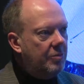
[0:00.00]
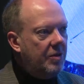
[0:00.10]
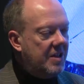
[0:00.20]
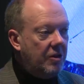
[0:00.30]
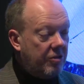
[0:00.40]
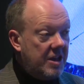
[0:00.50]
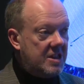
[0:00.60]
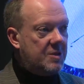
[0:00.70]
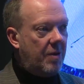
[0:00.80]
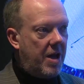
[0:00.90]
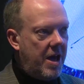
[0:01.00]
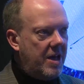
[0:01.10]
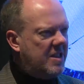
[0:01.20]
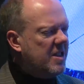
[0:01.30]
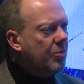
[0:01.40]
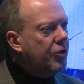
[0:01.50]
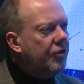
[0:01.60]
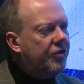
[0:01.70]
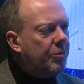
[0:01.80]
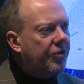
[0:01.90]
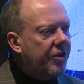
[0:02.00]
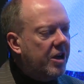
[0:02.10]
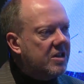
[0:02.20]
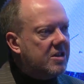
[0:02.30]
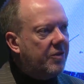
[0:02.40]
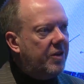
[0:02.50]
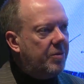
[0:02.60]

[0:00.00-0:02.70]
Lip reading: We've seen great displays. There's some good double-sided stuff here,